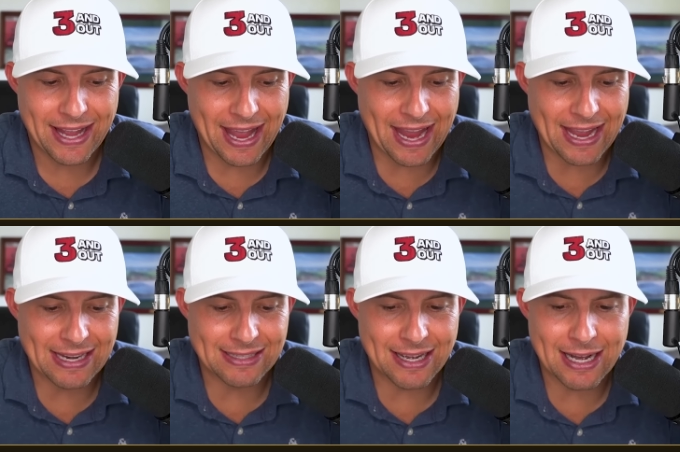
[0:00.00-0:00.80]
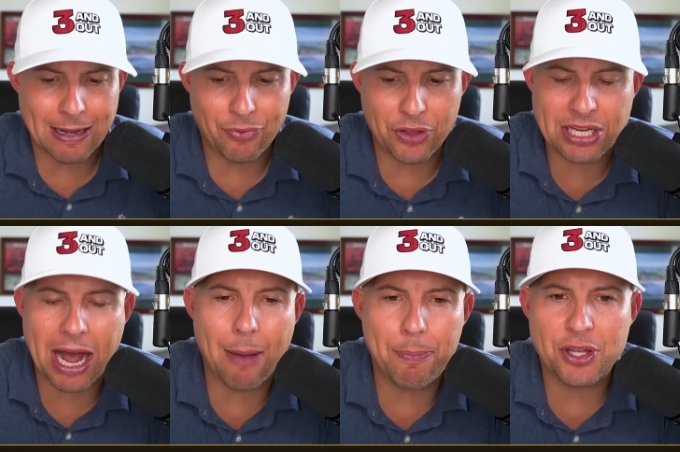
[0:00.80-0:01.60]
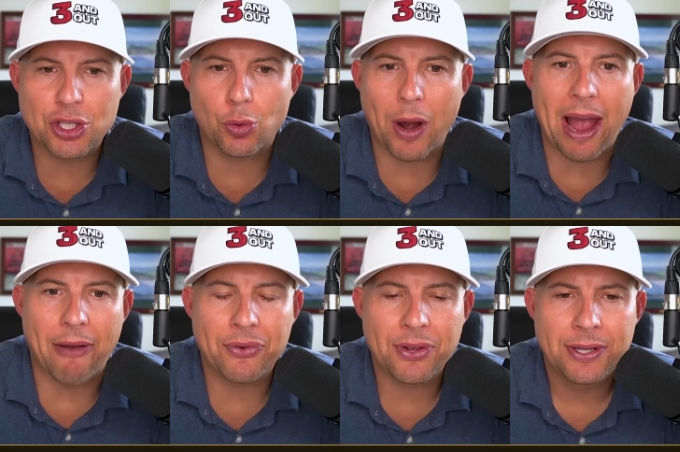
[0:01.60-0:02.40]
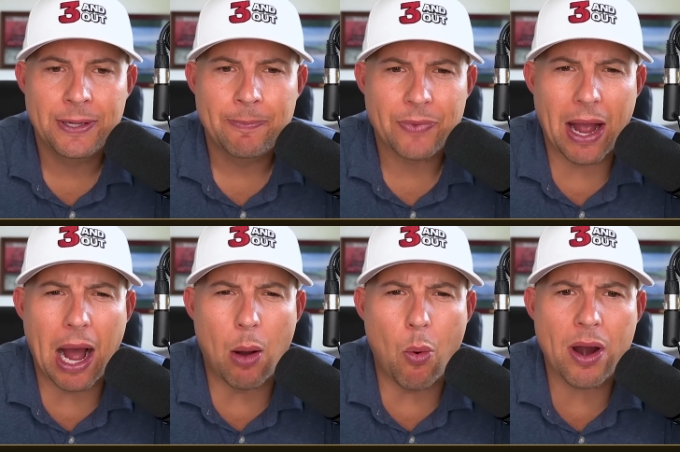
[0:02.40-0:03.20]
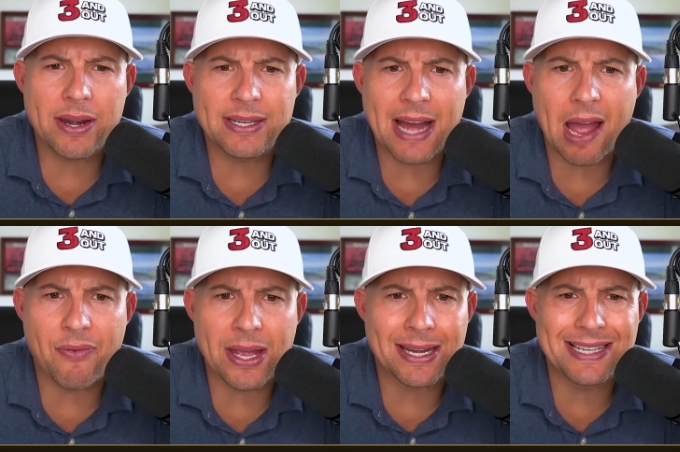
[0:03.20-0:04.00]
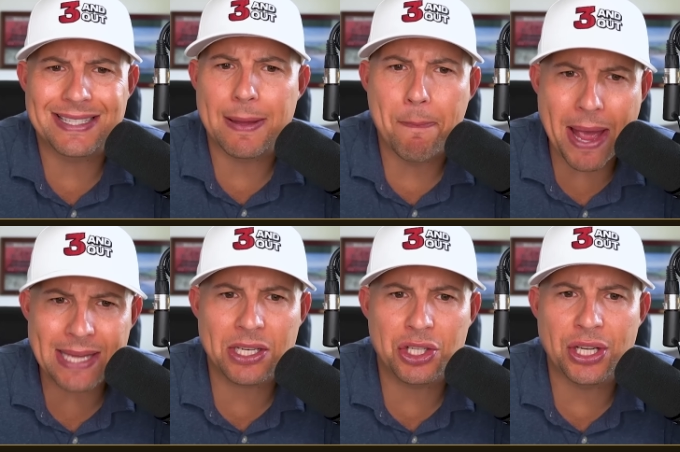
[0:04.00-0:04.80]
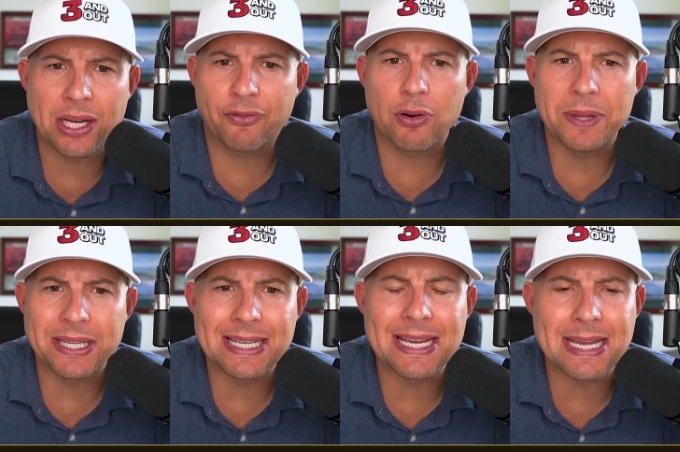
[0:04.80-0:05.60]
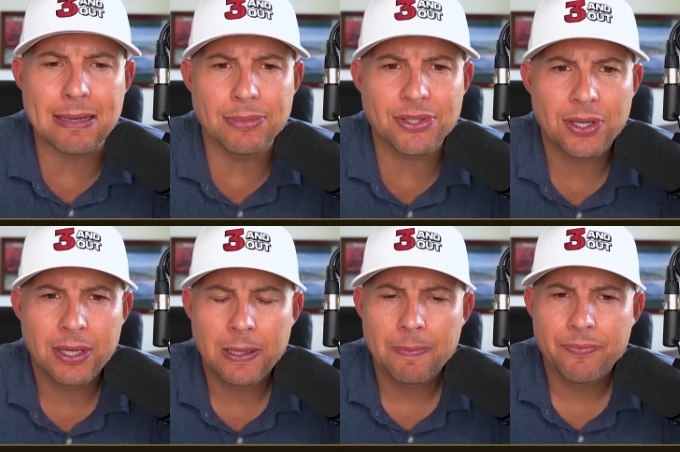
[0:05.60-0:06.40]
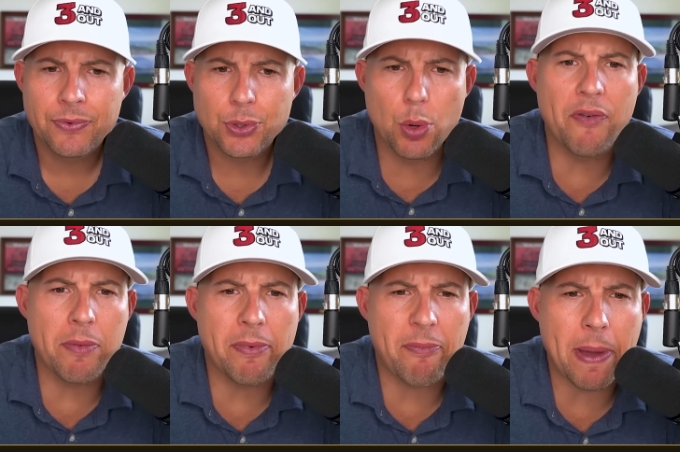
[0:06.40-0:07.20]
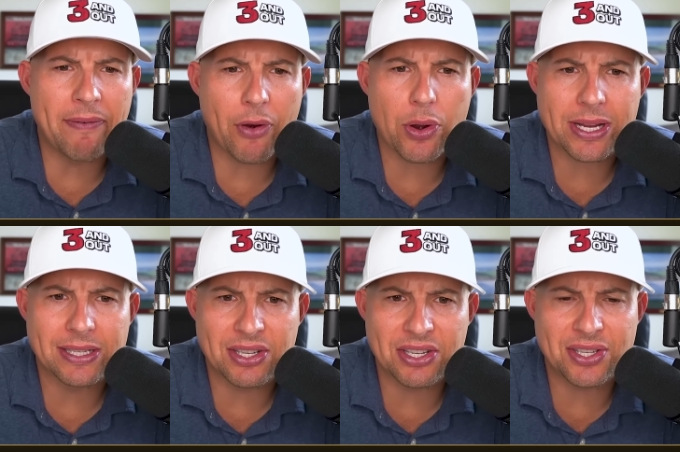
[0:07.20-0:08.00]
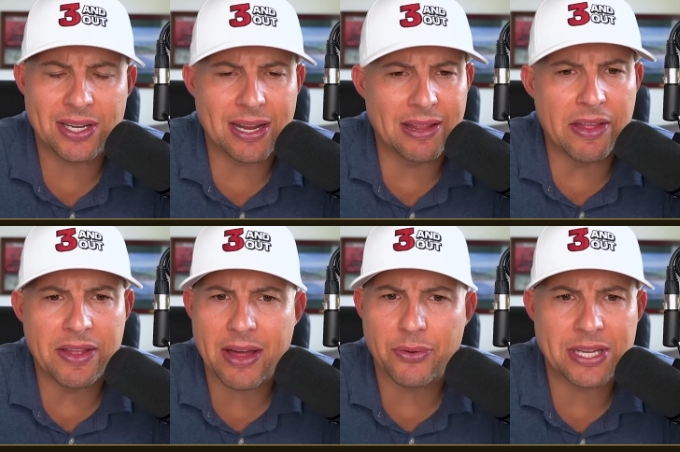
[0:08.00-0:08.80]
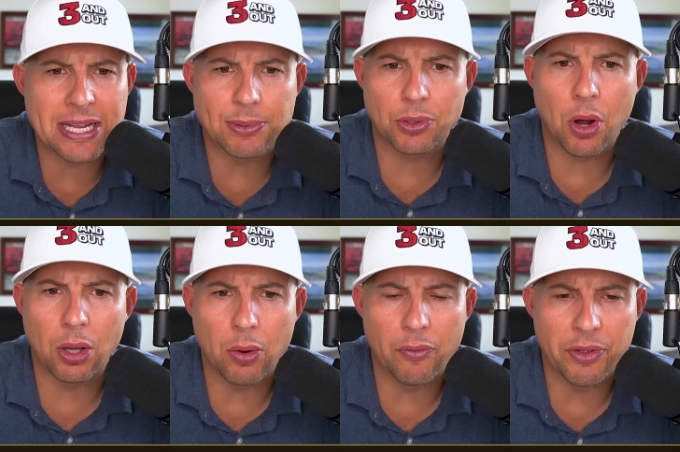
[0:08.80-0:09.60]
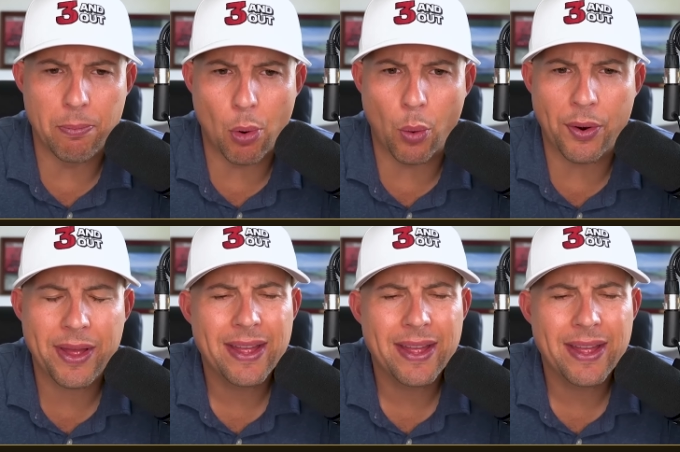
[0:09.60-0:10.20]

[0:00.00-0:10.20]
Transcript: And uh, the top of the draft, I, I wanted to dive in because the messaging from the teams, two of them have been very consistent, and then the other teams are all over the board.